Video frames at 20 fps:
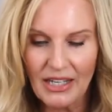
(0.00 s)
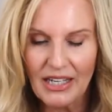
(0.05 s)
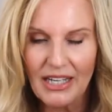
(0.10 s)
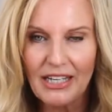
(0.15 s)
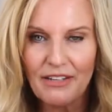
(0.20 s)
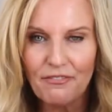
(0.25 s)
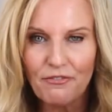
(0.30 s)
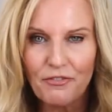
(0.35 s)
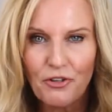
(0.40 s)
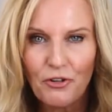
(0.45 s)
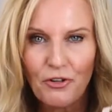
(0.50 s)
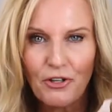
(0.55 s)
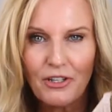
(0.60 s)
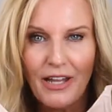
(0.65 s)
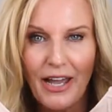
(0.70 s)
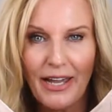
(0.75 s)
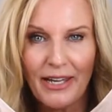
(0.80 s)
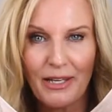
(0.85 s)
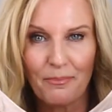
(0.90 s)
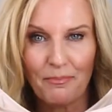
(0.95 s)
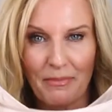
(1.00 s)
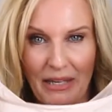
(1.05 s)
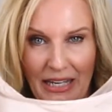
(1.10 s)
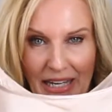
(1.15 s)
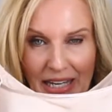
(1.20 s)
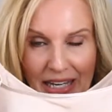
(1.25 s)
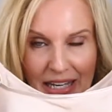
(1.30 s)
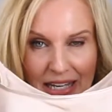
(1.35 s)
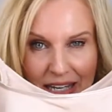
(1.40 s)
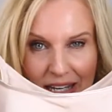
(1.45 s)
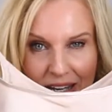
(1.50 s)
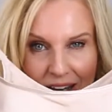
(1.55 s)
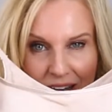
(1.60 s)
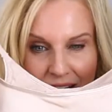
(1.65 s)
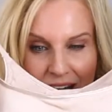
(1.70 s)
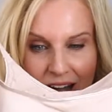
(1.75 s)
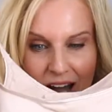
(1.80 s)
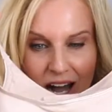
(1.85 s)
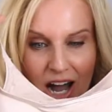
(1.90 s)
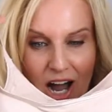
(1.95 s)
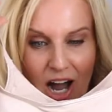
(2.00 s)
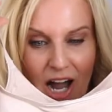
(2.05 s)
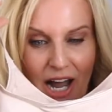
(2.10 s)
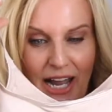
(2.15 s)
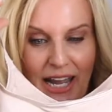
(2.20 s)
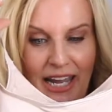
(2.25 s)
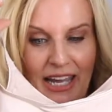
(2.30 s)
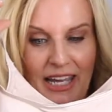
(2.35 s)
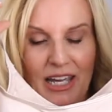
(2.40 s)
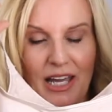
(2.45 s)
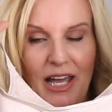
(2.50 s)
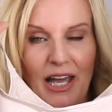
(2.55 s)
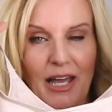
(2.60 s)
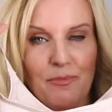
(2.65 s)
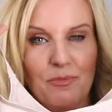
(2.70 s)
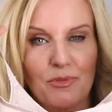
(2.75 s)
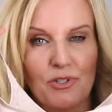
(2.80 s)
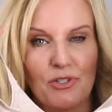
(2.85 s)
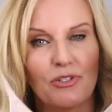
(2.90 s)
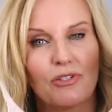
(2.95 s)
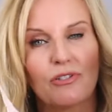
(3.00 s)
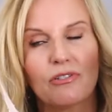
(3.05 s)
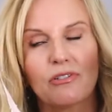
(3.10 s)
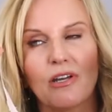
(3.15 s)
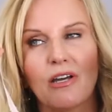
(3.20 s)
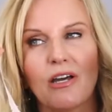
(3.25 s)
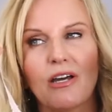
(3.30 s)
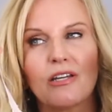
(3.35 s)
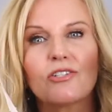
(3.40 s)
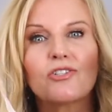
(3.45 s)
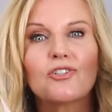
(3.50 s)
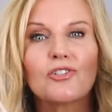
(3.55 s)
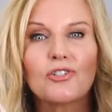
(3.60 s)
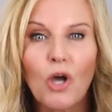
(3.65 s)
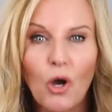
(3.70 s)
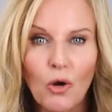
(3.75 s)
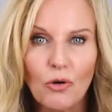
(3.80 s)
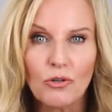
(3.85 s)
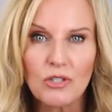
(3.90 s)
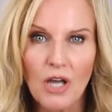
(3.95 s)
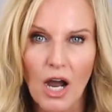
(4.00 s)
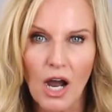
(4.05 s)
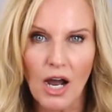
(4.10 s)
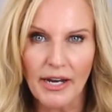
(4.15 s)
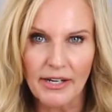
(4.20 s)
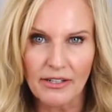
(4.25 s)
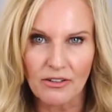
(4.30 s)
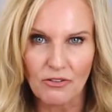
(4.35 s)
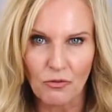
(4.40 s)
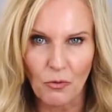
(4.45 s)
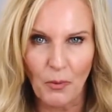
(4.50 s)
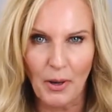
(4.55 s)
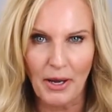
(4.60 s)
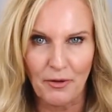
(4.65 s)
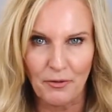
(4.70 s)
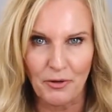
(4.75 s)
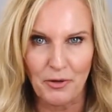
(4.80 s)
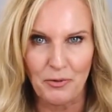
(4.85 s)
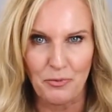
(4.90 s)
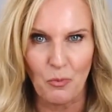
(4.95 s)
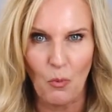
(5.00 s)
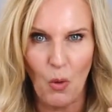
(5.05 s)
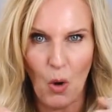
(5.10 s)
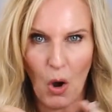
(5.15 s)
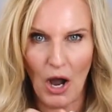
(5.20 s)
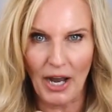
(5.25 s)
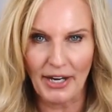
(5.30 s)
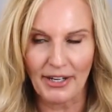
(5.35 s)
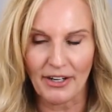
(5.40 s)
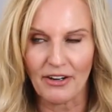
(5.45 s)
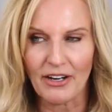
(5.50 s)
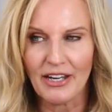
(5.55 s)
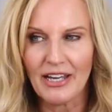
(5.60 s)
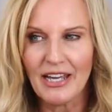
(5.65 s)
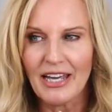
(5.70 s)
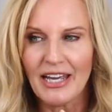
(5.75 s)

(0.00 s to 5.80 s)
if you're like me, I am so tired of wearing wire.